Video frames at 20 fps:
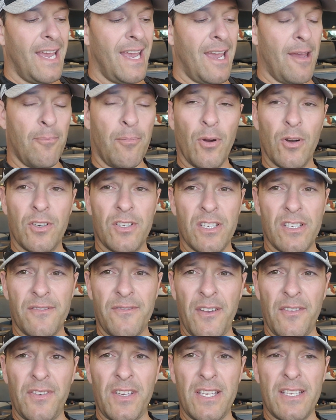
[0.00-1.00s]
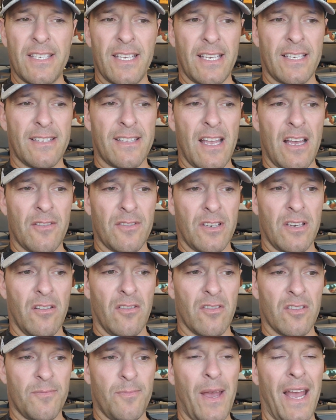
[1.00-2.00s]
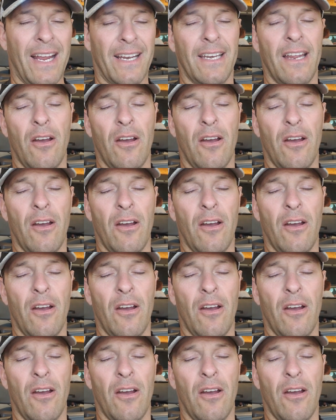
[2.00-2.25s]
and purchased $56,000 back.